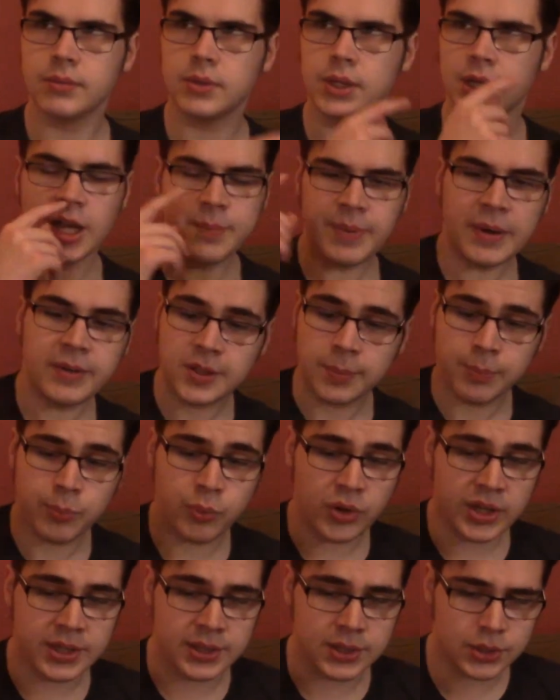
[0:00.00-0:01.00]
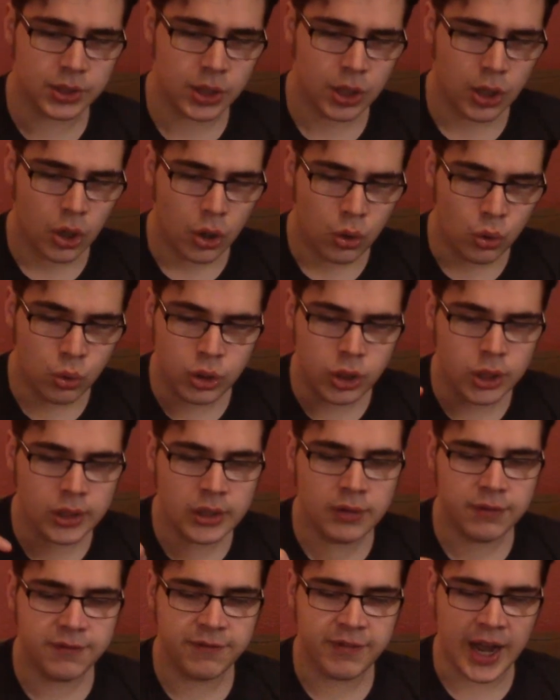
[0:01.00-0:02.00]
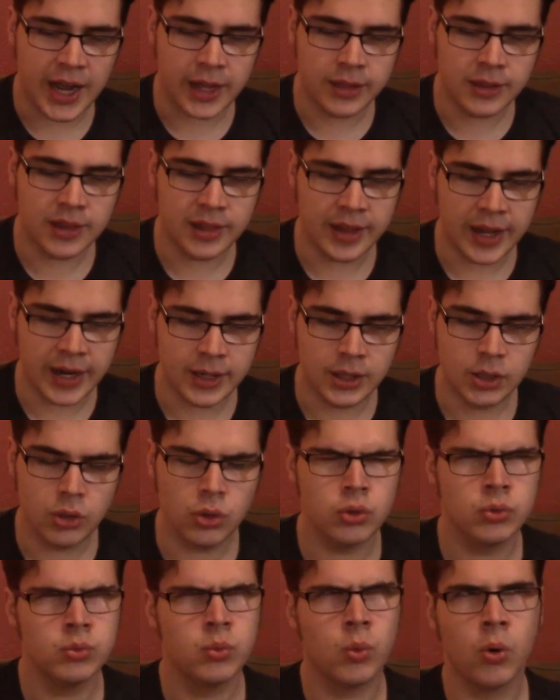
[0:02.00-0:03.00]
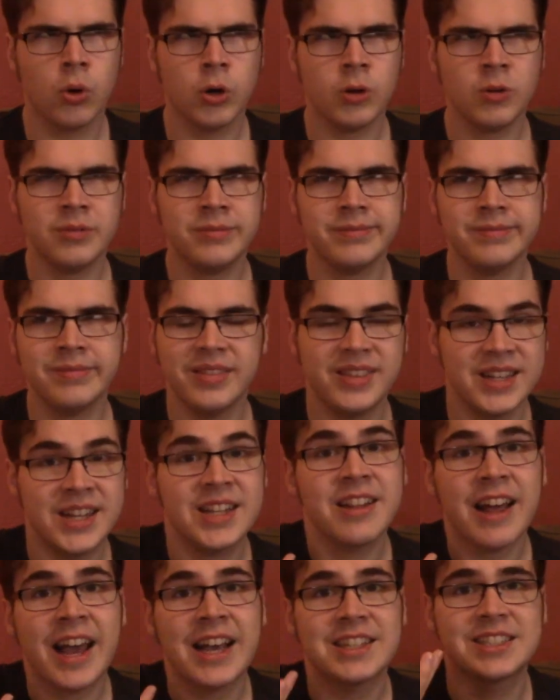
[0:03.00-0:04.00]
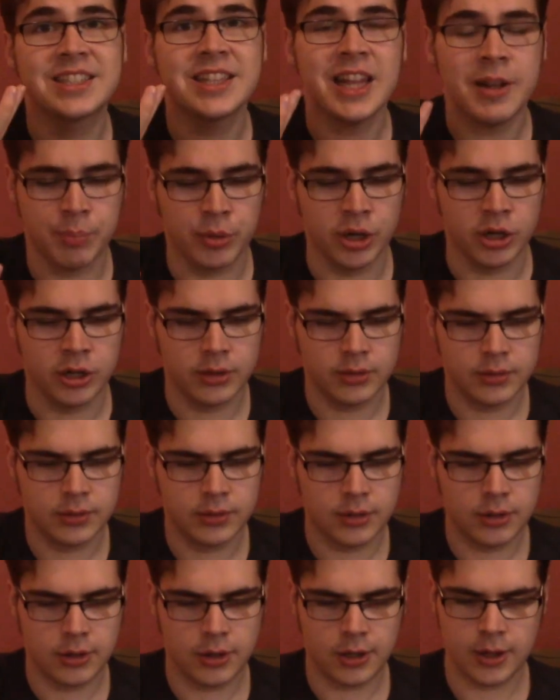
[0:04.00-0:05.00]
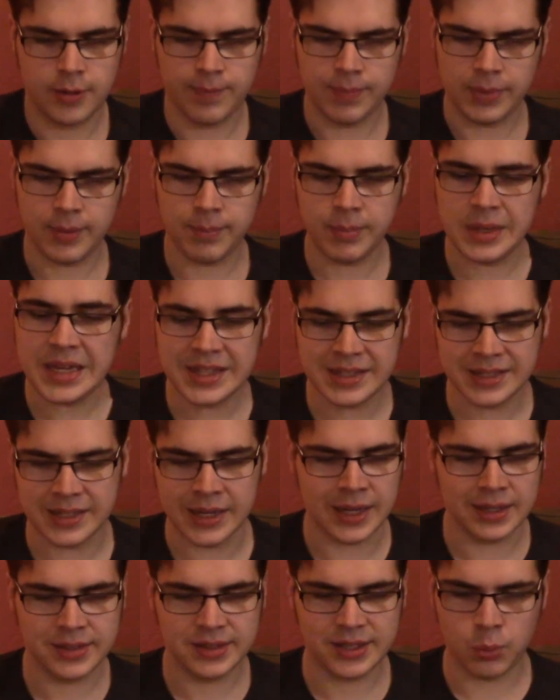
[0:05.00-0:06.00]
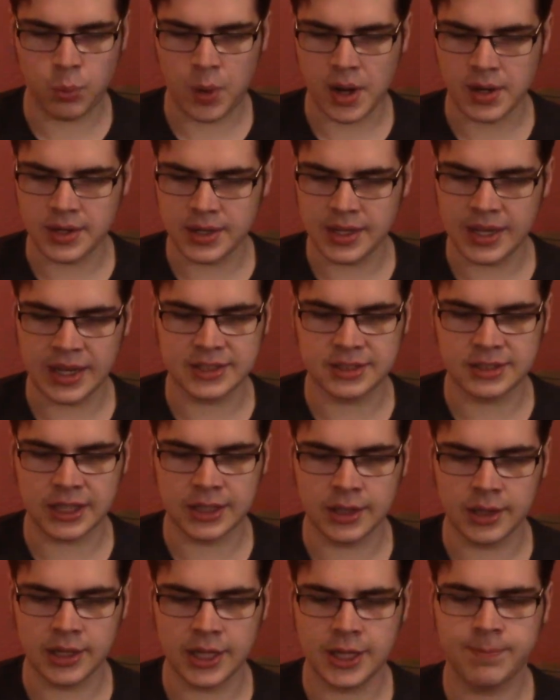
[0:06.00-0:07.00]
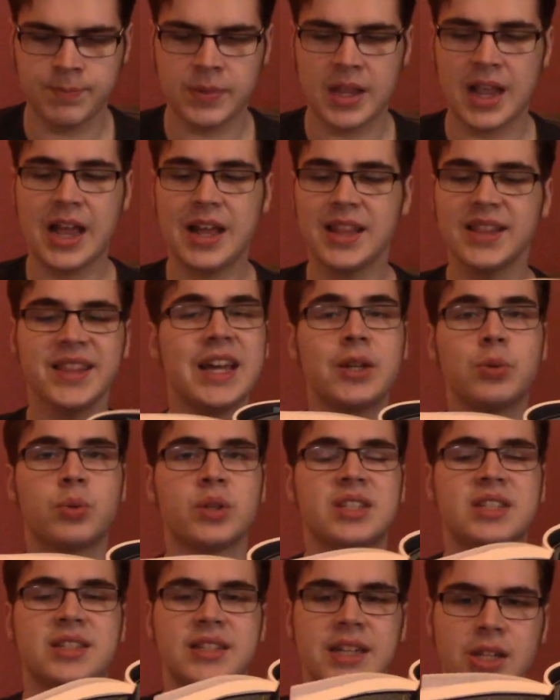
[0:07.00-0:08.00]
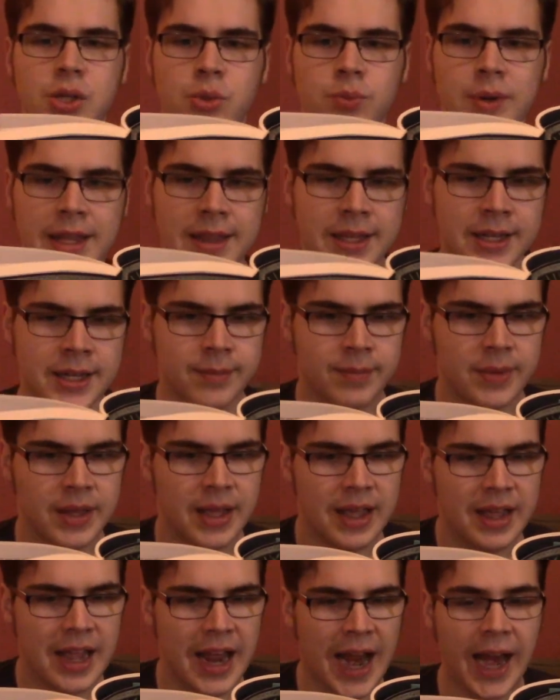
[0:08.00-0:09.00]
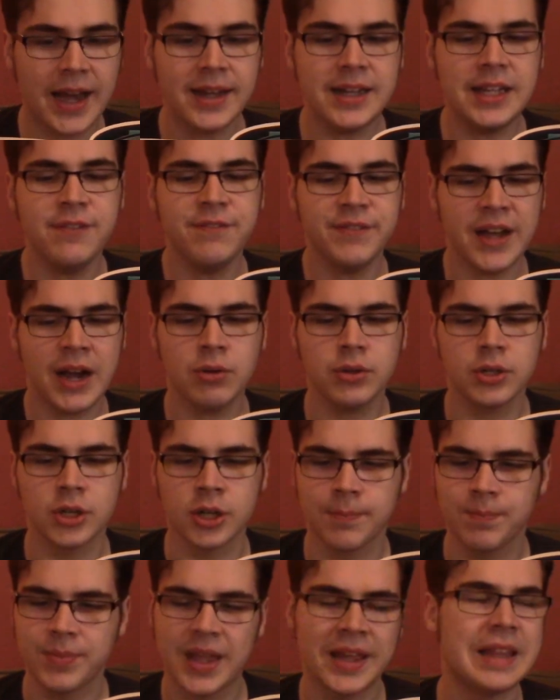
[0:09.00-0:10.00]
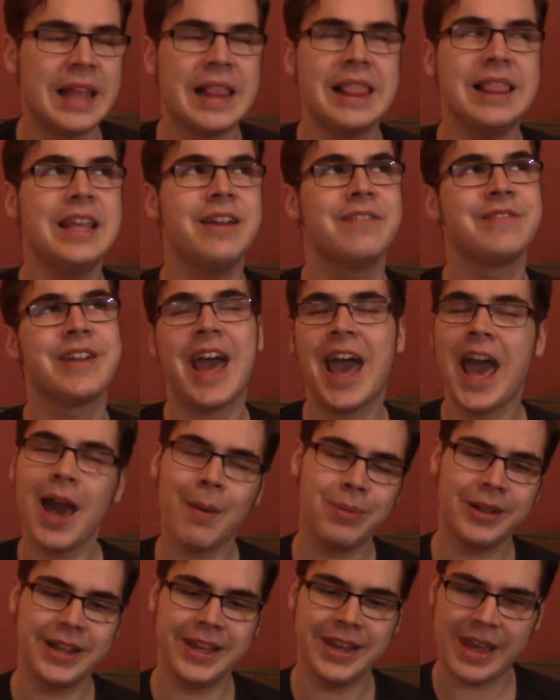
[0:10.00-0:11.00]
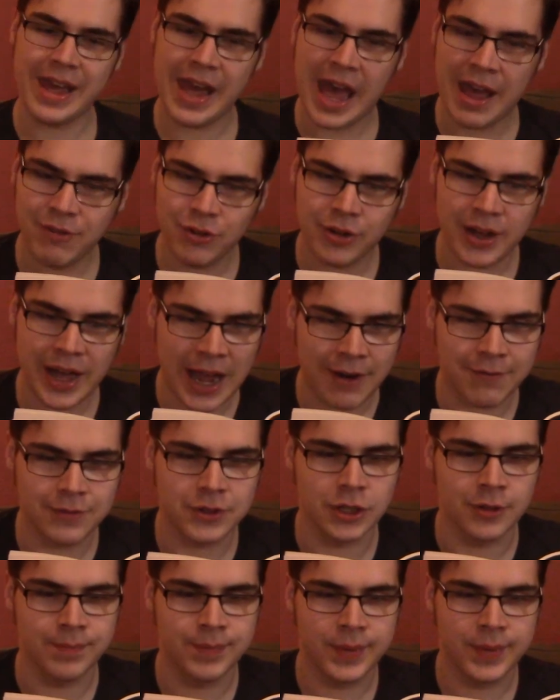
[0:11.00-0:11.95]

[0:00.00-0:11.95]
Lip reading: About the prince who couldn't find the lady who wore the glass slipper. Pizza, said Wendy excitedly. That was Cinderella, and he found her, and they lived happily ever after.